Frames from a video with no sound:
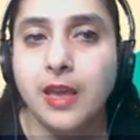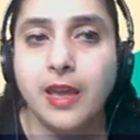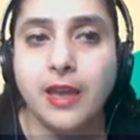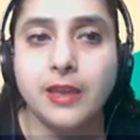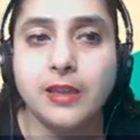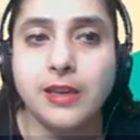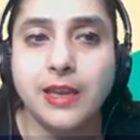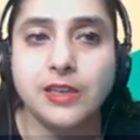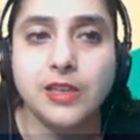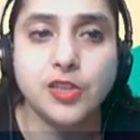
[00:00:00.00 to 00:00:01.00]
angle and
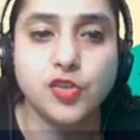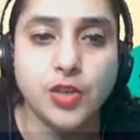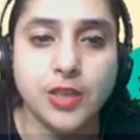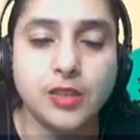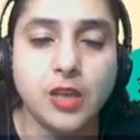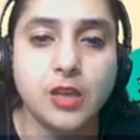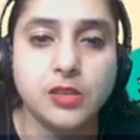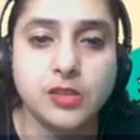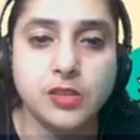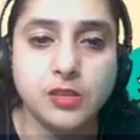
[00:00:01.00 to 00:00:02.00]
let's check the
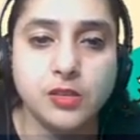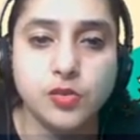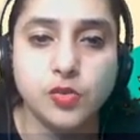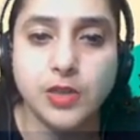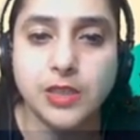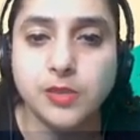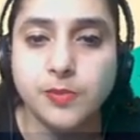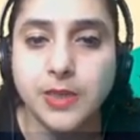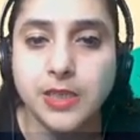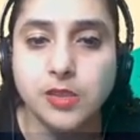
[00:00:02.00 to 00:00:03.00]
answer. So let's
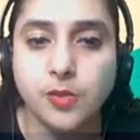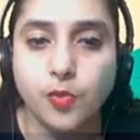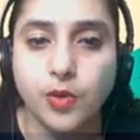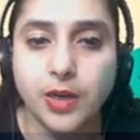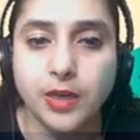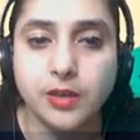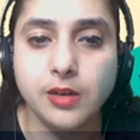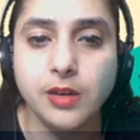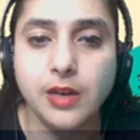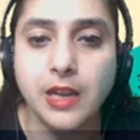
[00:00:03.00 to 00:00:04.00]
place the protractor.
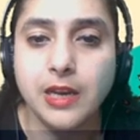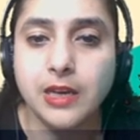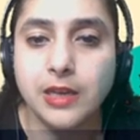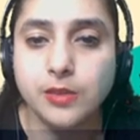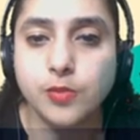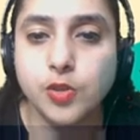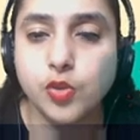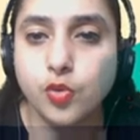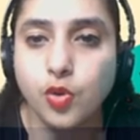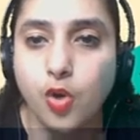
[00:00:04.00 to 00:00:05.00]
Let me show
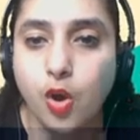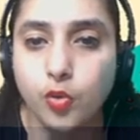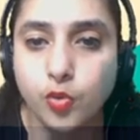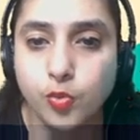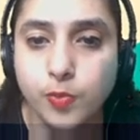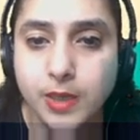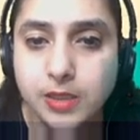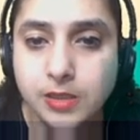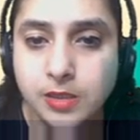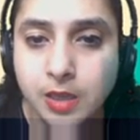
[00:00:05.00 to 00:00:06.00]
you how to place
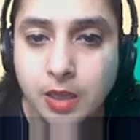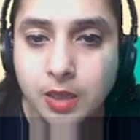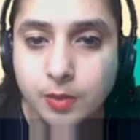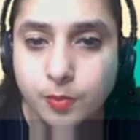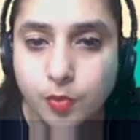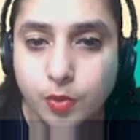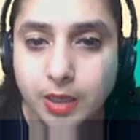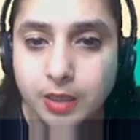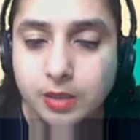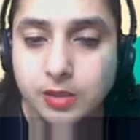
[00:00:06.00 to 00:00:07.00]

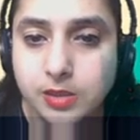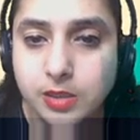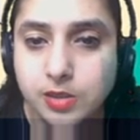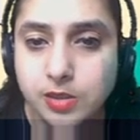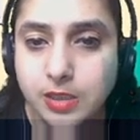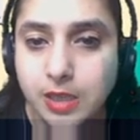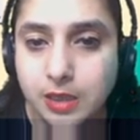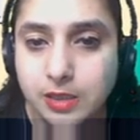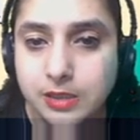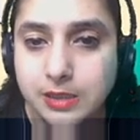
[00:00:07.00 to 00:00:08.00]
protractors.
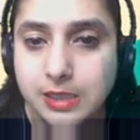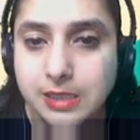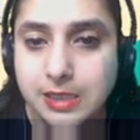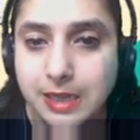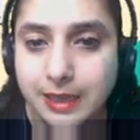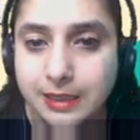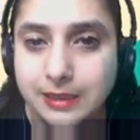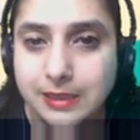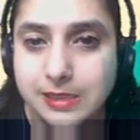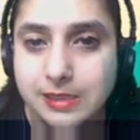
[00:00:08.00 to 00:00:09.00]

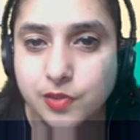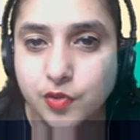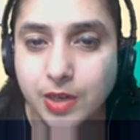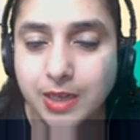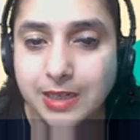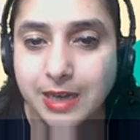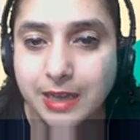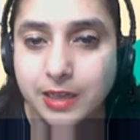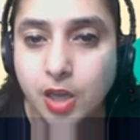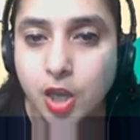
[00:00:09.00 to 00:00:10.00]
This straight line
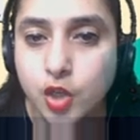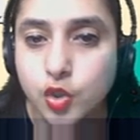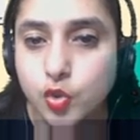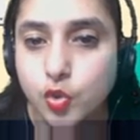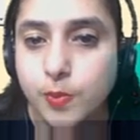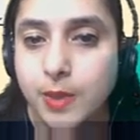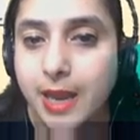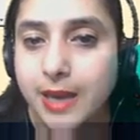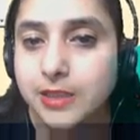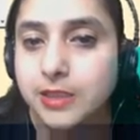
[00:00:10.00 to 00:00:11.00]
should be
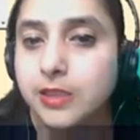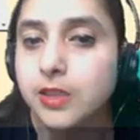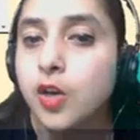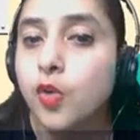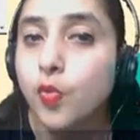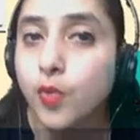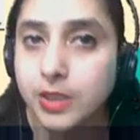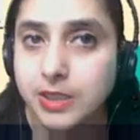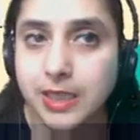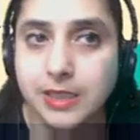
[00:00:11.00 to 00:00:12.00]
at the
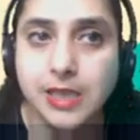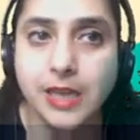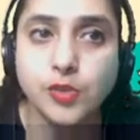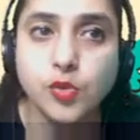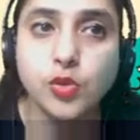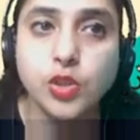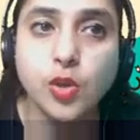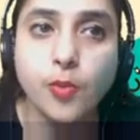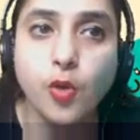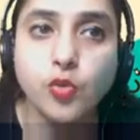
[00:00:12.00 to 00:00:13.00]
vertex. I told you
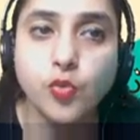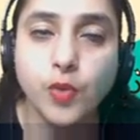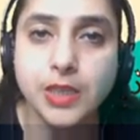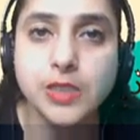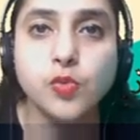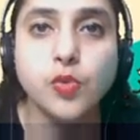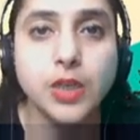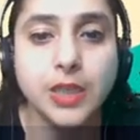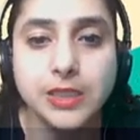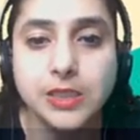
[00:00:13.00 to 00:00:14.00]
about what is
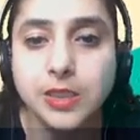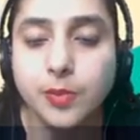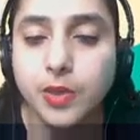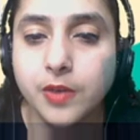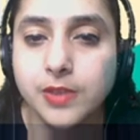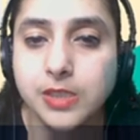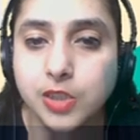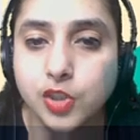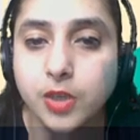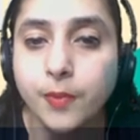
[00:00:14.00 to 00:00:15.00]
vertex in the previous
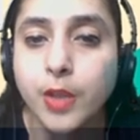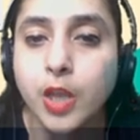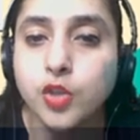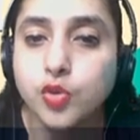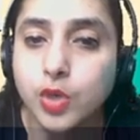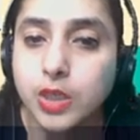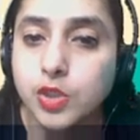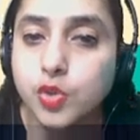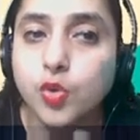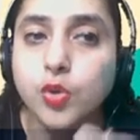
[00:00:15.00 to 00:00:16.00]
session. So it
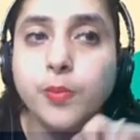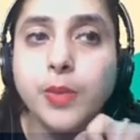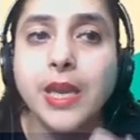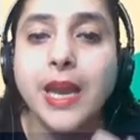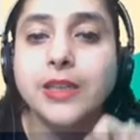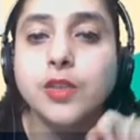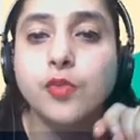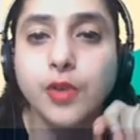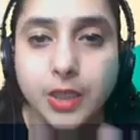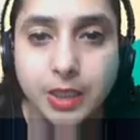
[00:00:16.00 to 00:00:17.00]
should be at the
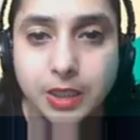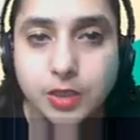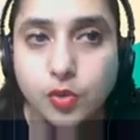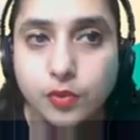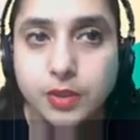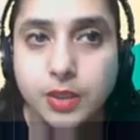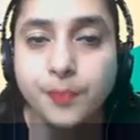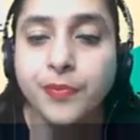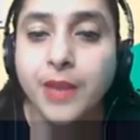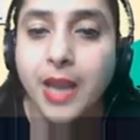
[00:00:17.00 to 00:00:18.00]
vertex of the
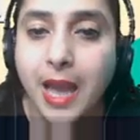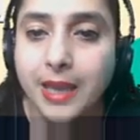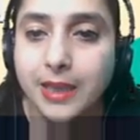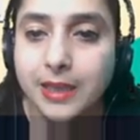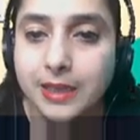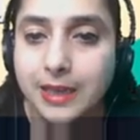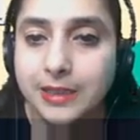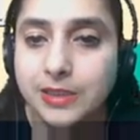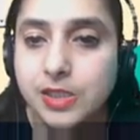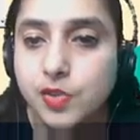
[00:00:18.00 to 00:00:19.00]
angle, and
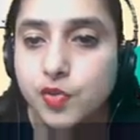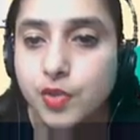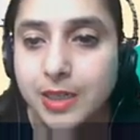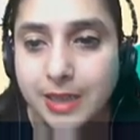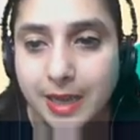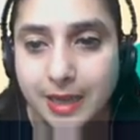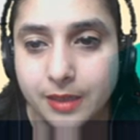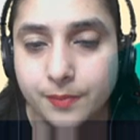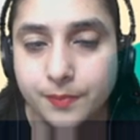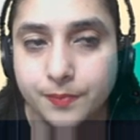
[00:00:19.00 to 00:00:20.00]
this straight line,
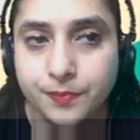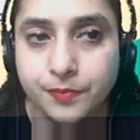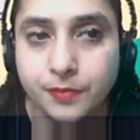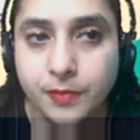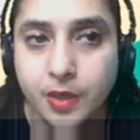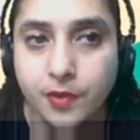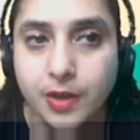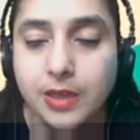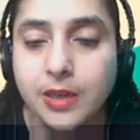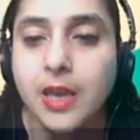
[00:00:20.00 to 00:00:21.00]
right,
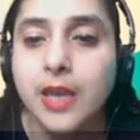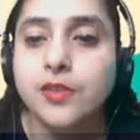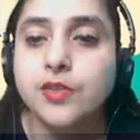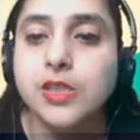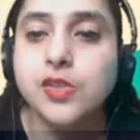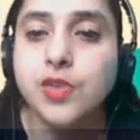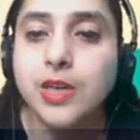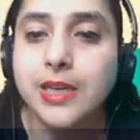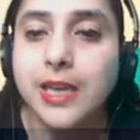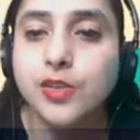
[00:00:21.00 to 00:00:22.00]
this straight
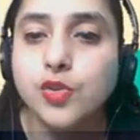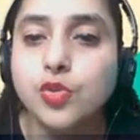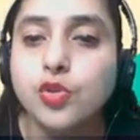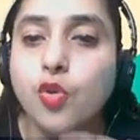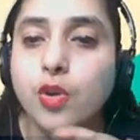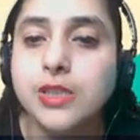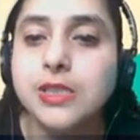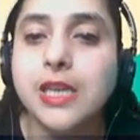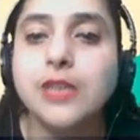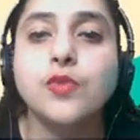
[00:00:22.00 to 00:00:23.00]
line should
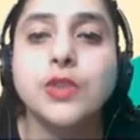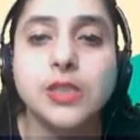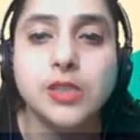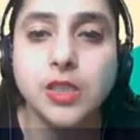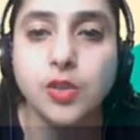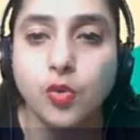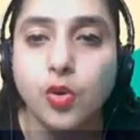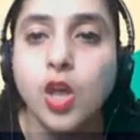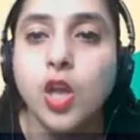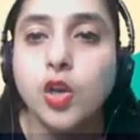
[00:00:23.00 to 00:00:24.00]
coincide with the zero.
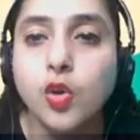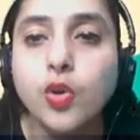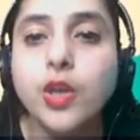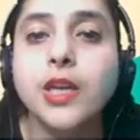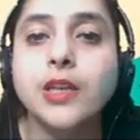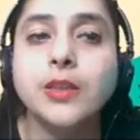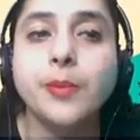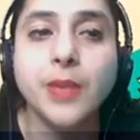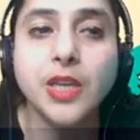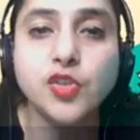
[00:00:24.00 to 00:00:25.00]
Look here, the
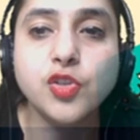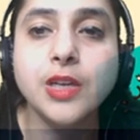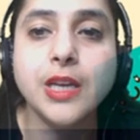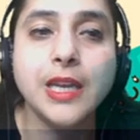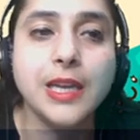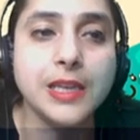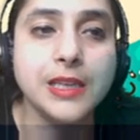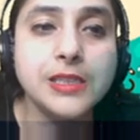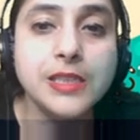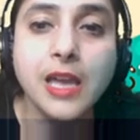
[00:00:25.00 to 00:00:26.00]
measure is